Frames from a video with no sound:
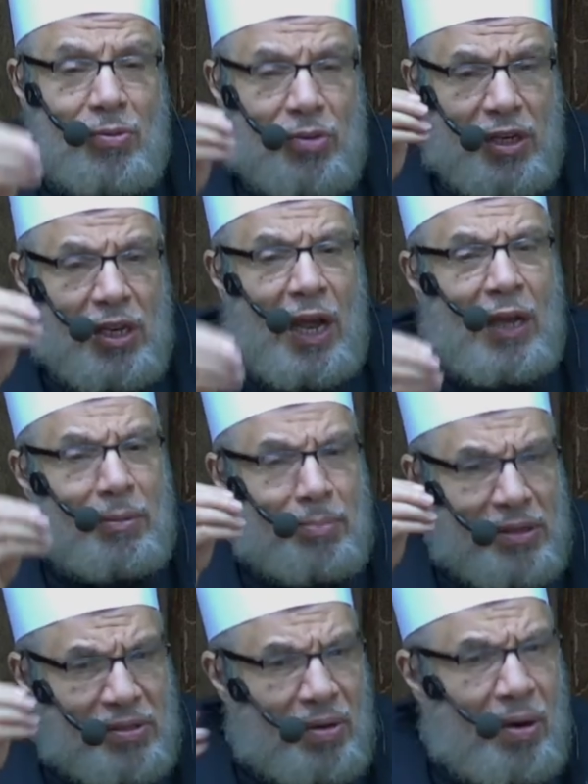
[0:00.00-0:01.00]
and
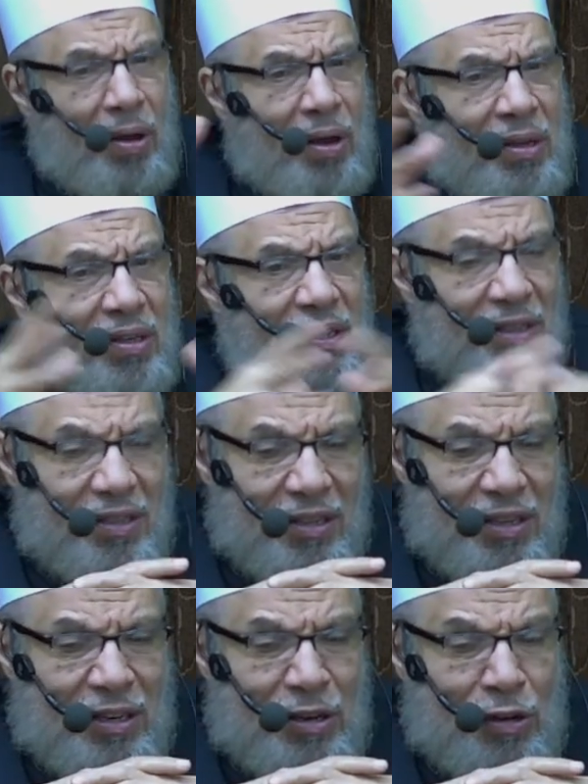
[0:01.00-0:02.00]
Quraysh is
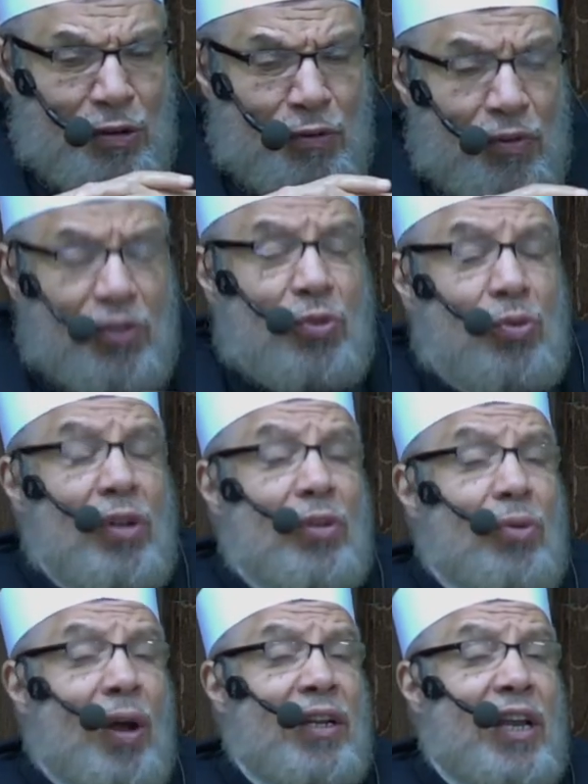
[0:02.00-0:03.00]
asking about my
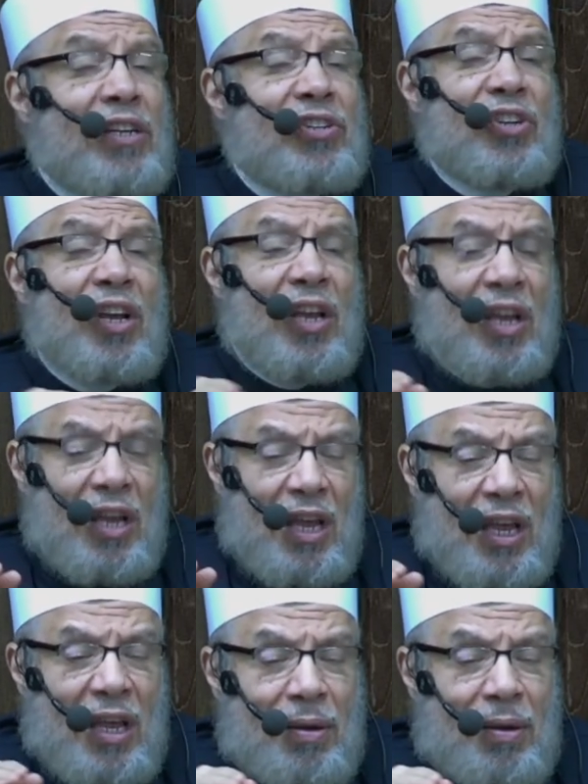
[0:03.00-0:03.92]
ascendant.